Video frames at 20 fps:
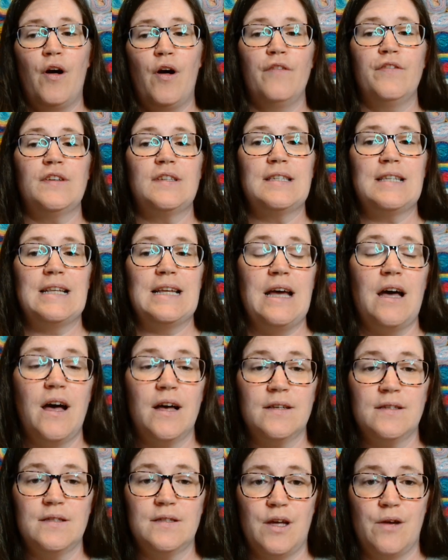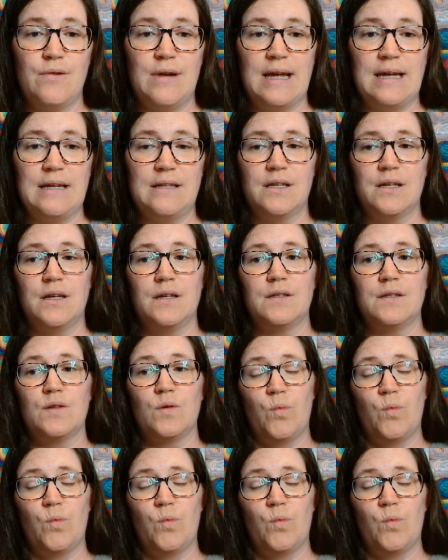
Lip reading: Obviously, us donators,